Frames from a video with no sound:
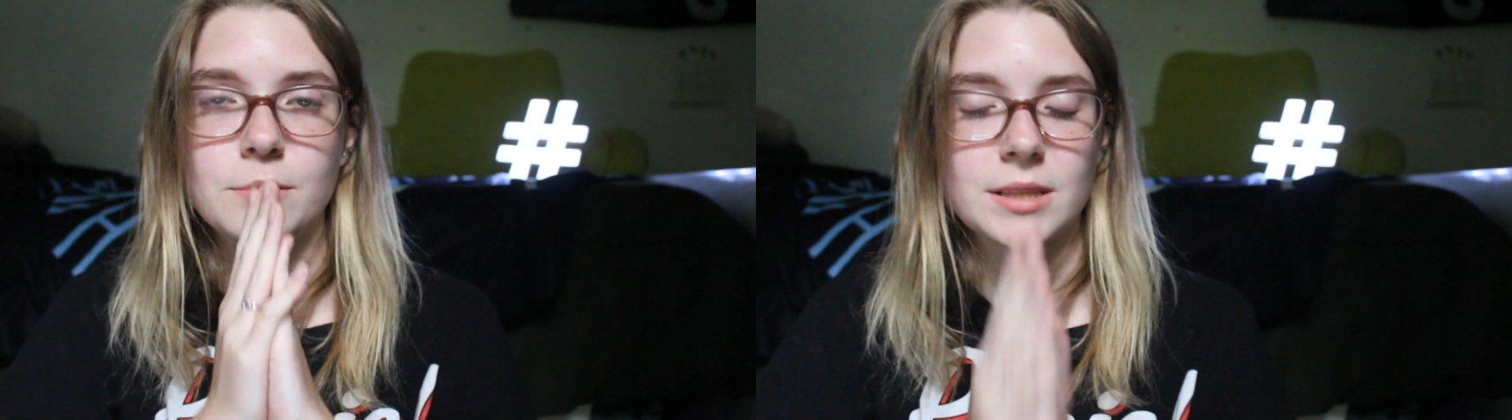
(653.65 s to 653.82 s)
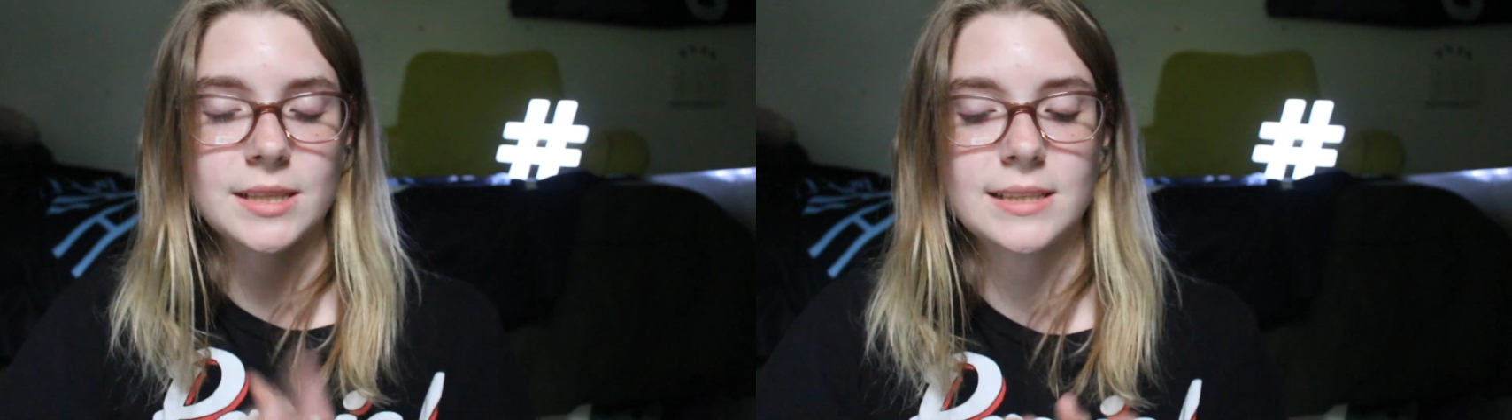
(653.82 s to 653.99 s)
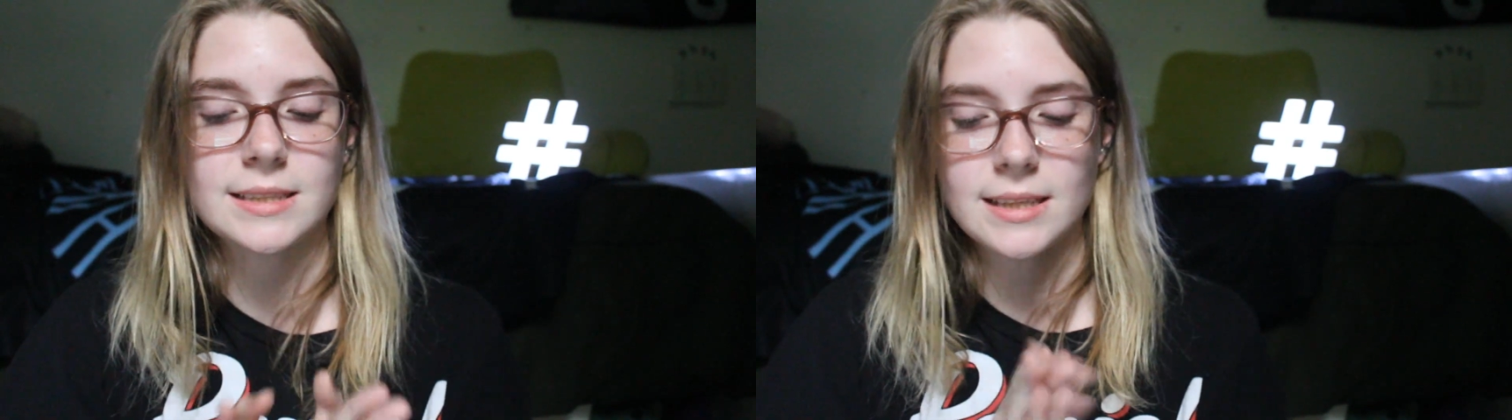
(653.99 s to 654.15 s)

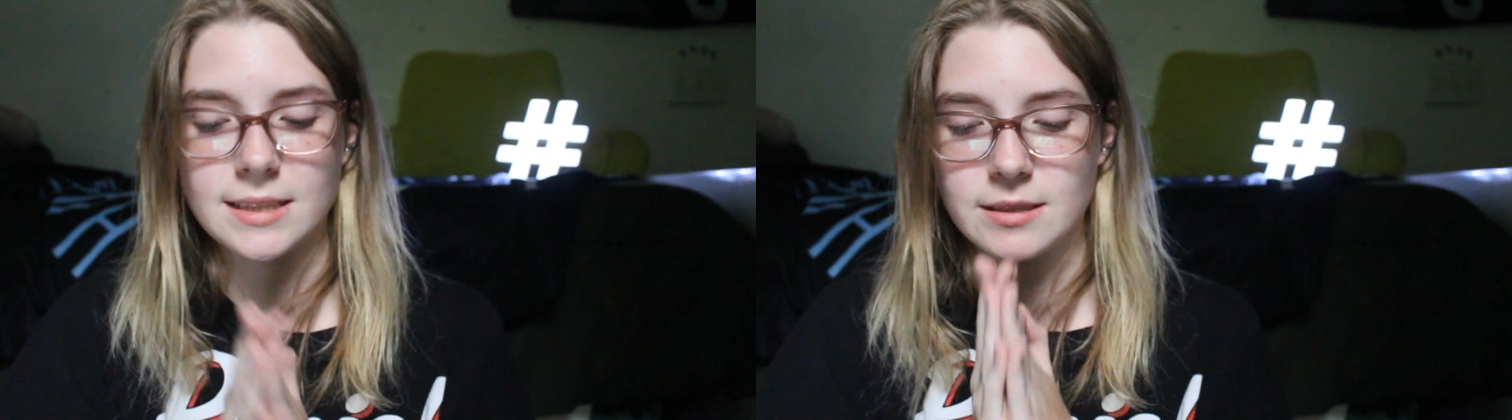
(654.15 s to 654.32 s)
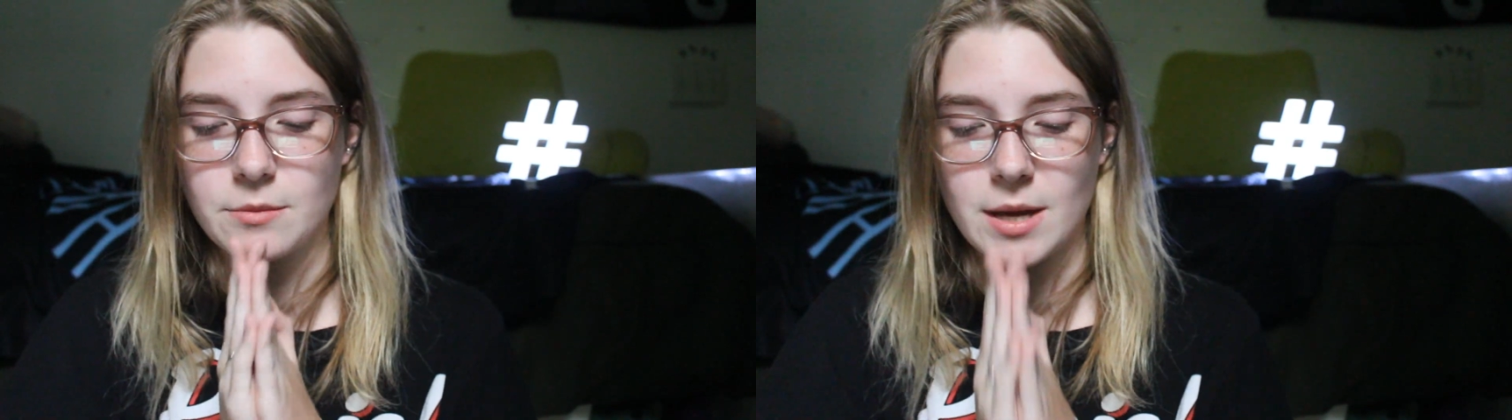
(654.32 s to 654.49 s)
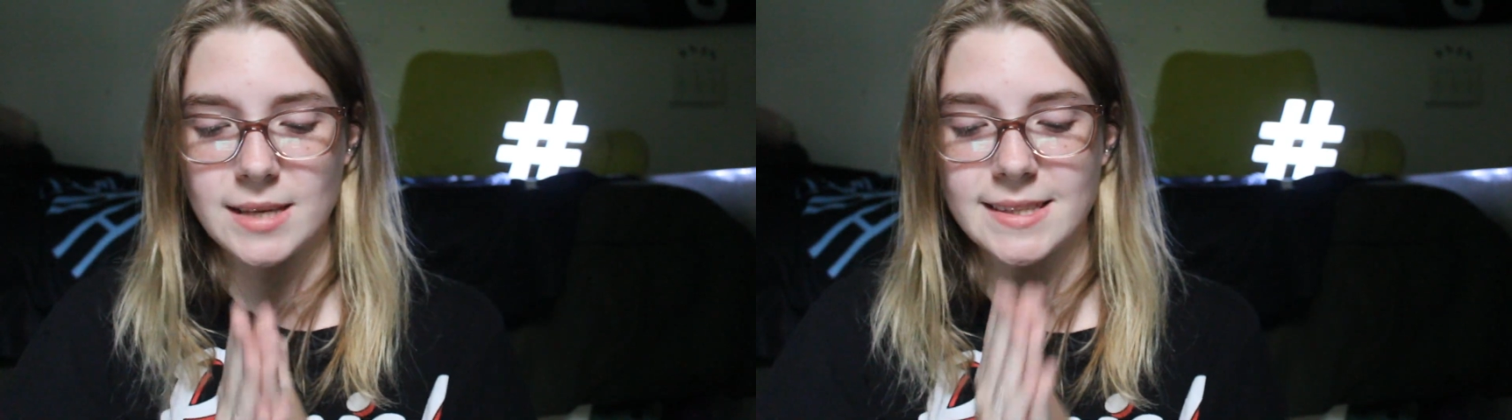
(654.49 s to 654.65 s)
Please,
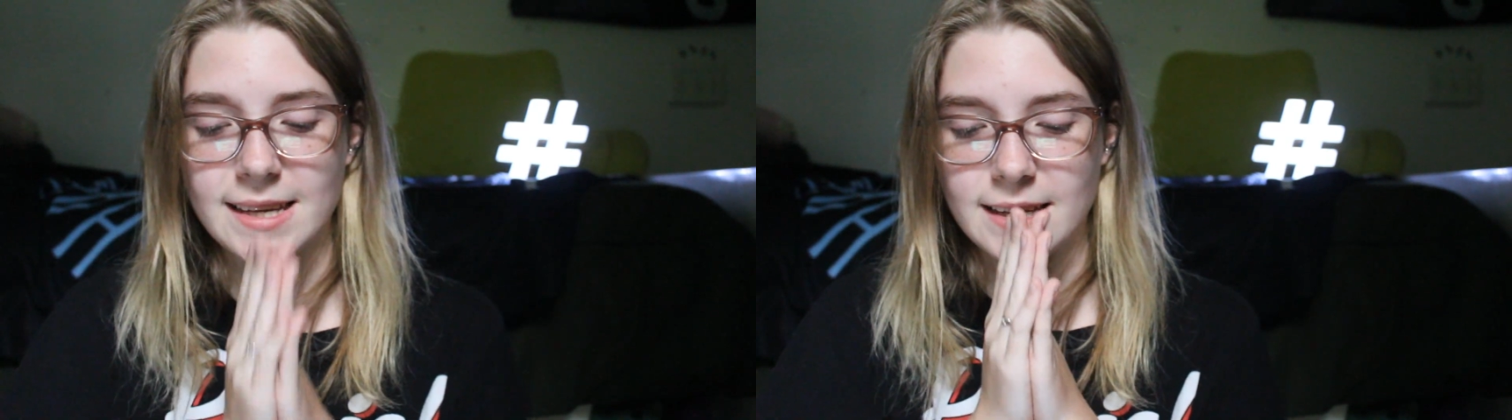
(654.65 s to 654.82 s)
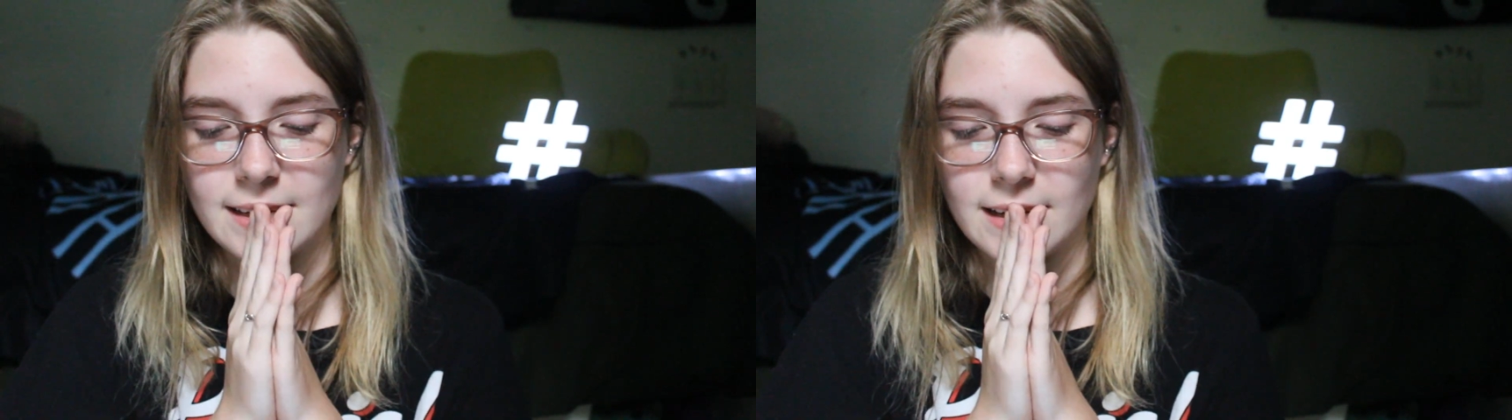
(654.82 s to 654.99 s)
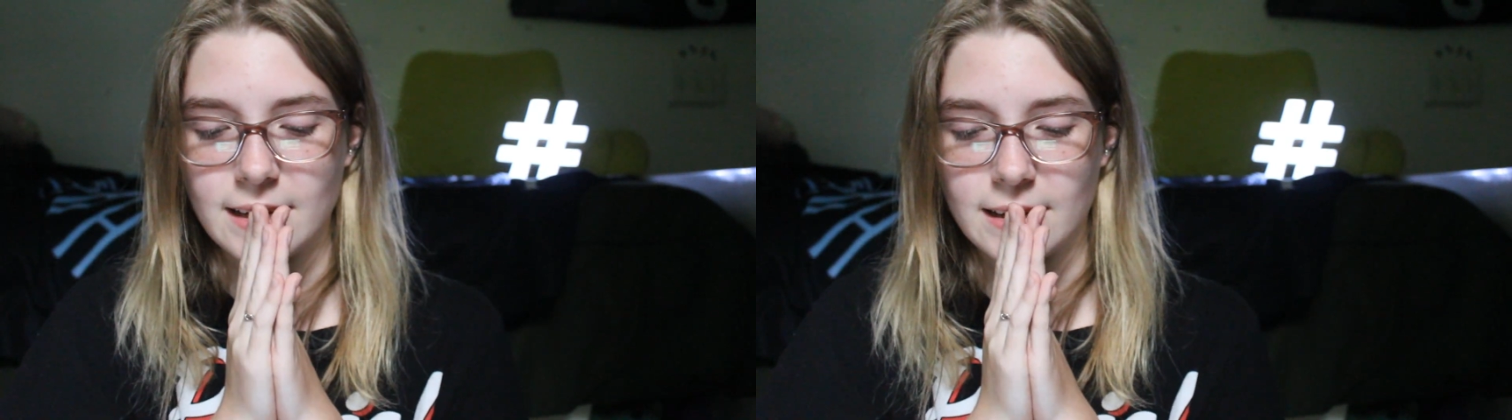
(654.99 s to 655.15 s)
it's
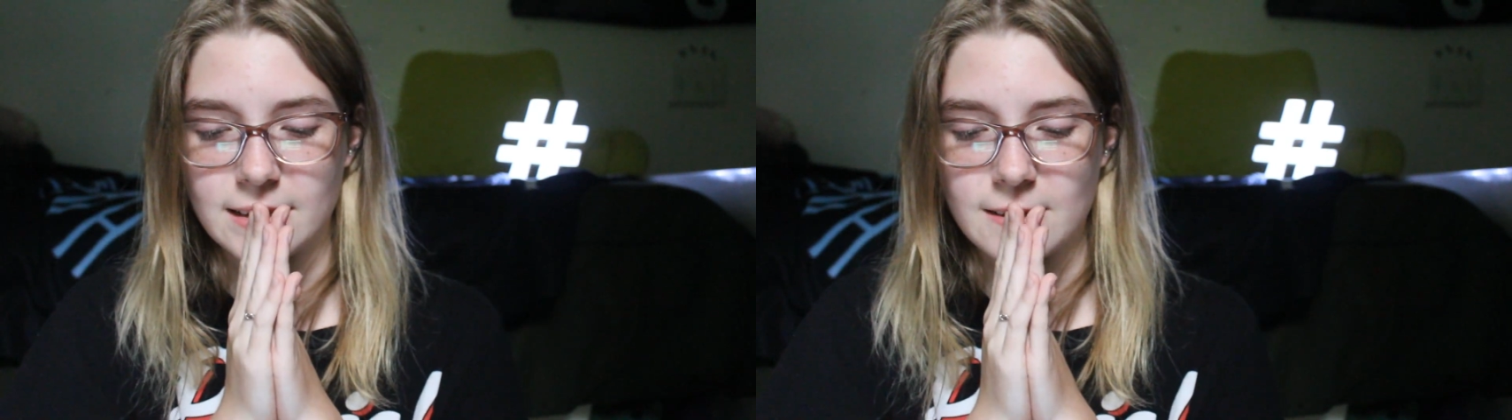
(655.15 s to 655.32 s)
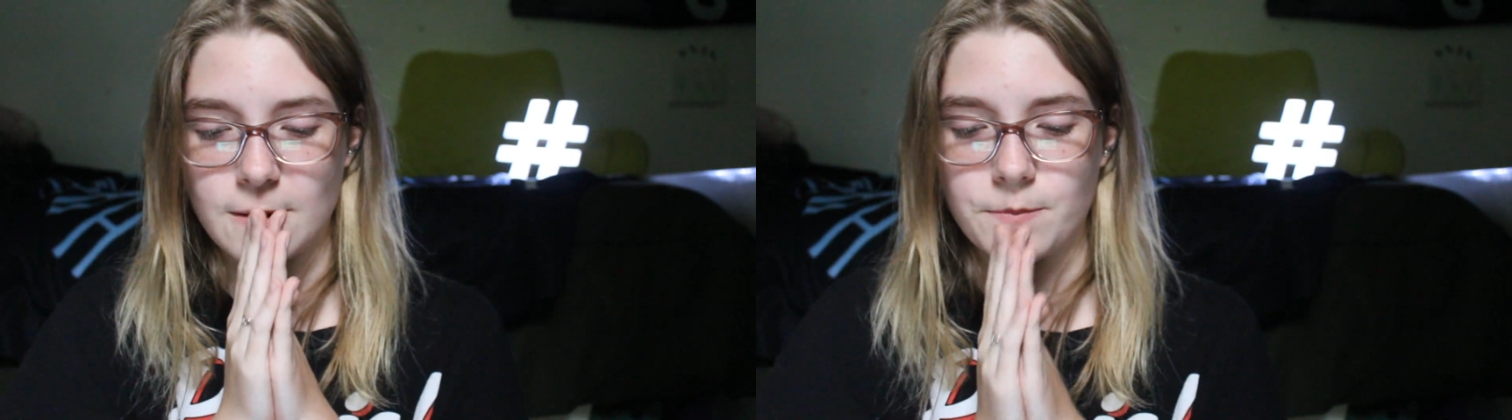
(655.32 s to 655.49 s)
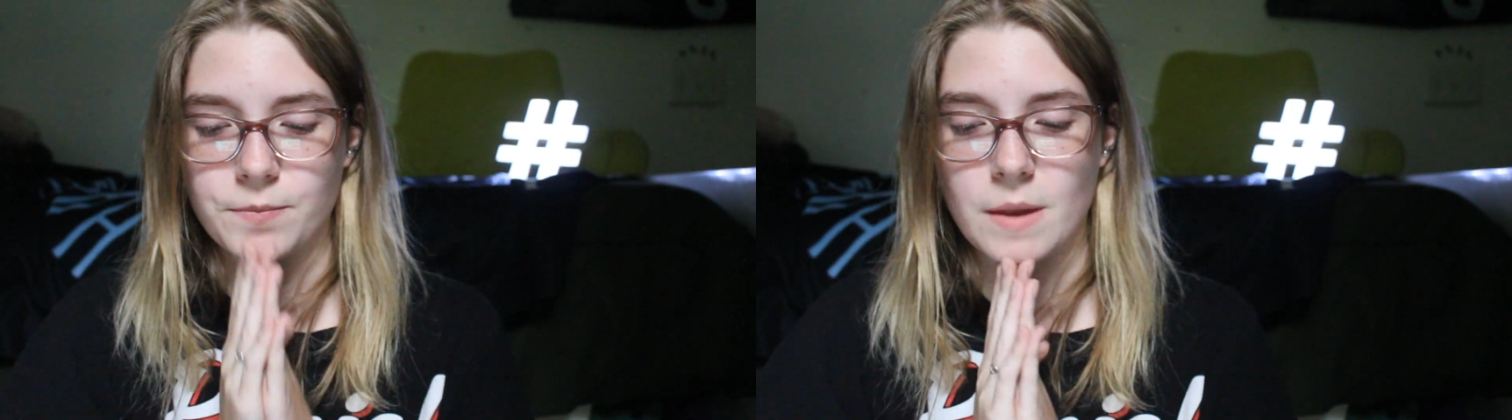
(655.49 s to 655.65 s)
amazing, and
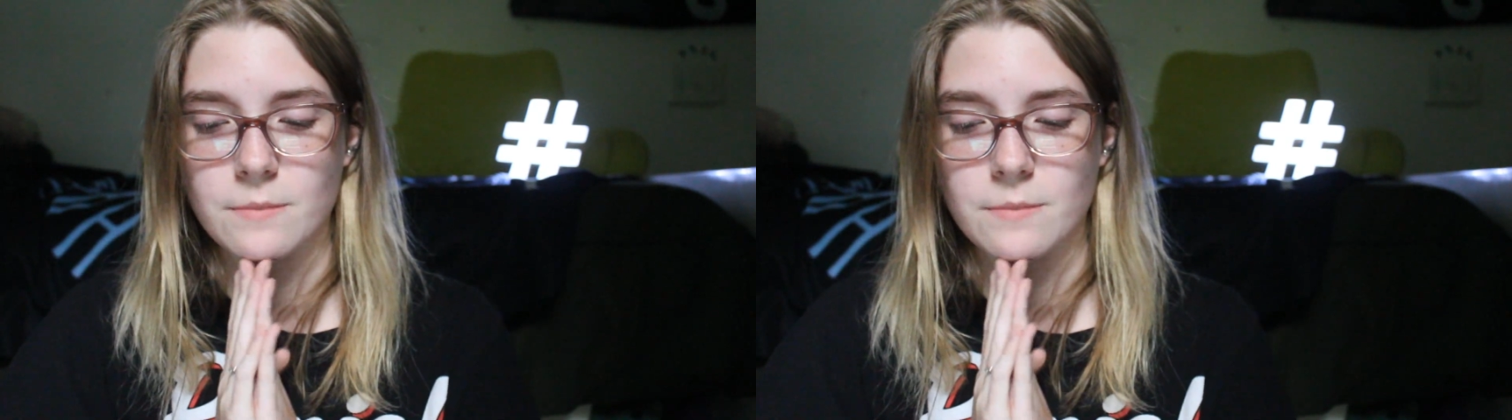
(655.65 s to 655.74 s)
um,